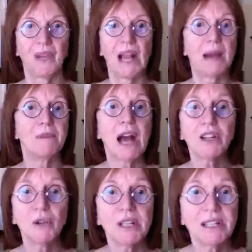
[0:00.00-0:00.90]
I'm not
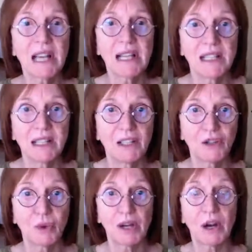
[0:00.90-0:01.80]
criticizing this
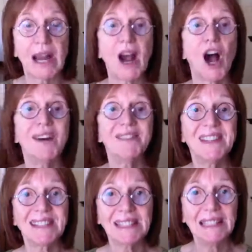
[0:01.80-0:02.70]
sweater. I
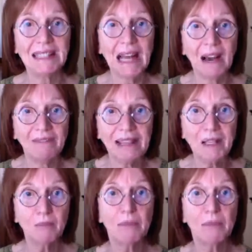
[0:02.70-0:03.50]
obviously love it